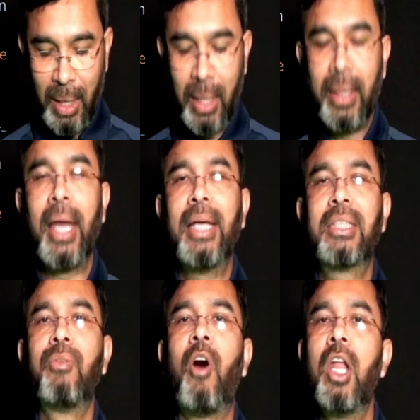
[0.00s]
then its
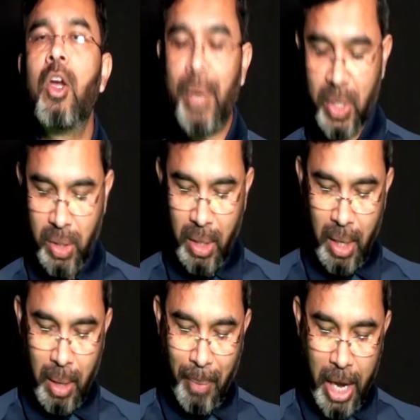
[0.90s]
volume is
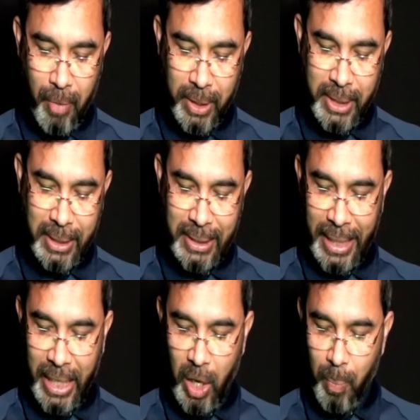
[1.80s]
pi over 6 d
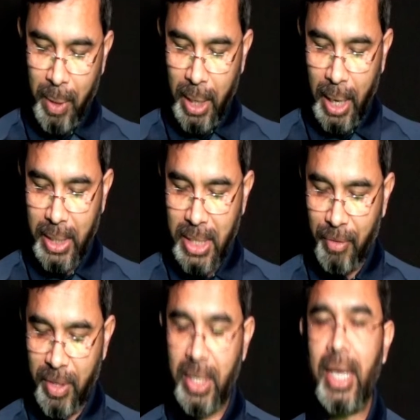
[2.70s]
cube and its
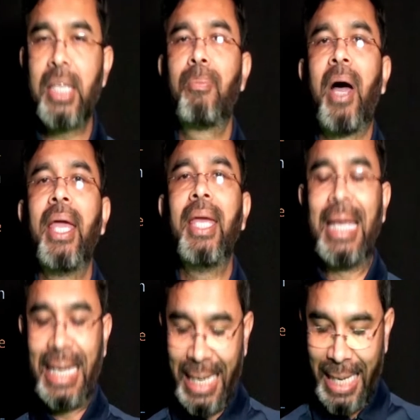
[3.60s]
surface area is pi
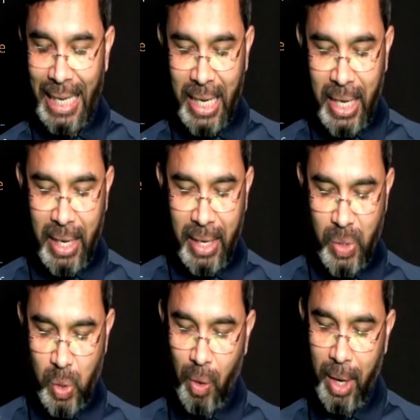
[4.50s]
d
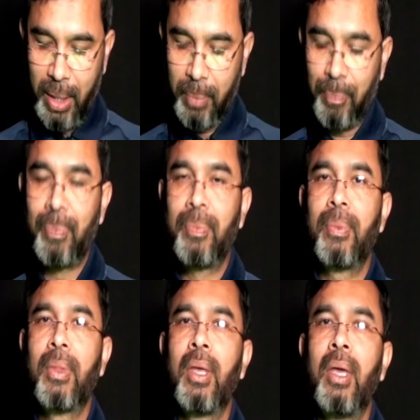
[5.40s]
squared.
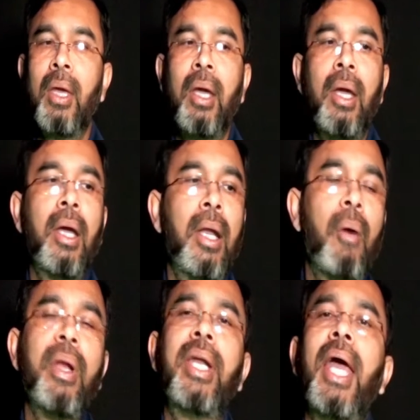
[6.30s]
Now,
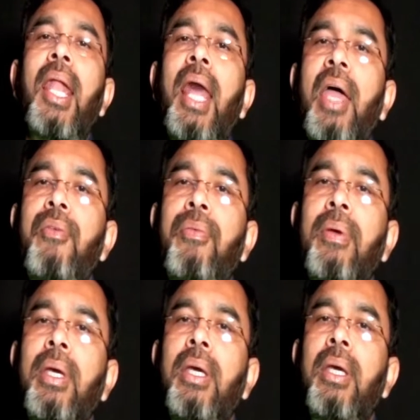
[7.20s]
in real life,
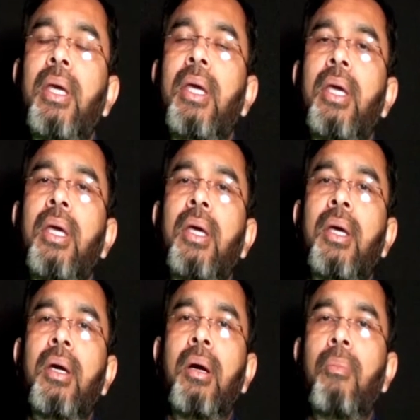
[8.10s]

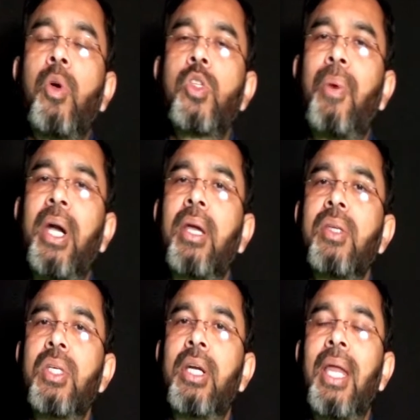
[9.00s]
most particles
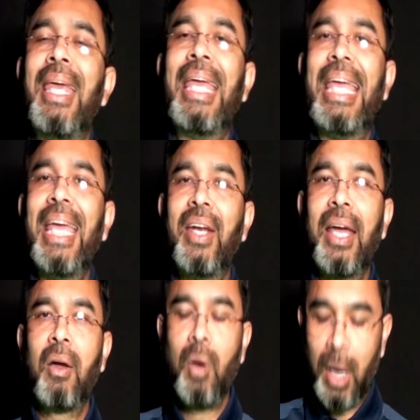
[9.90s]
are really
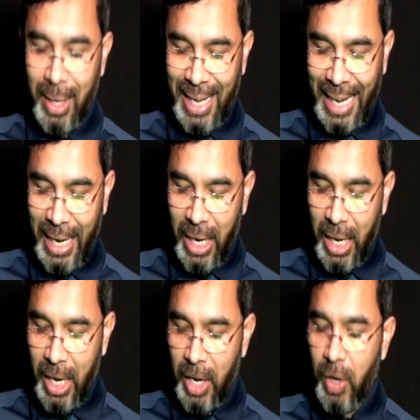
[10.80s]
irregular in
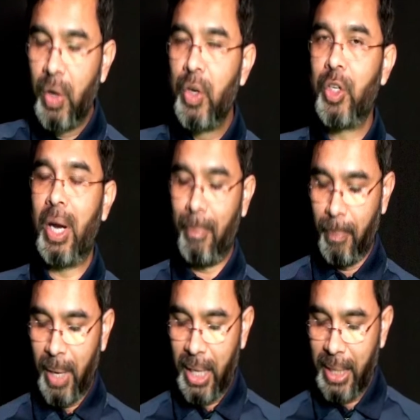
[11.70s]
shape,
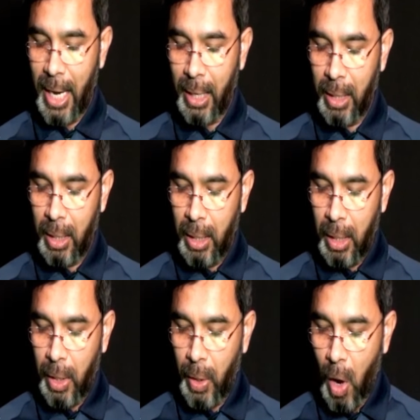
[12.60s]
meaning they are
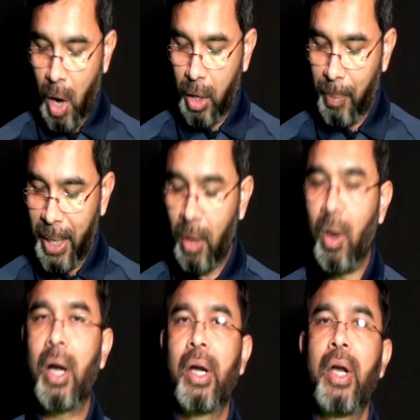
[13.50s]
not of a
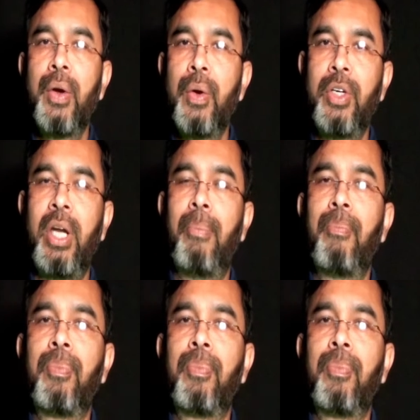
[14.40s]
regular shape.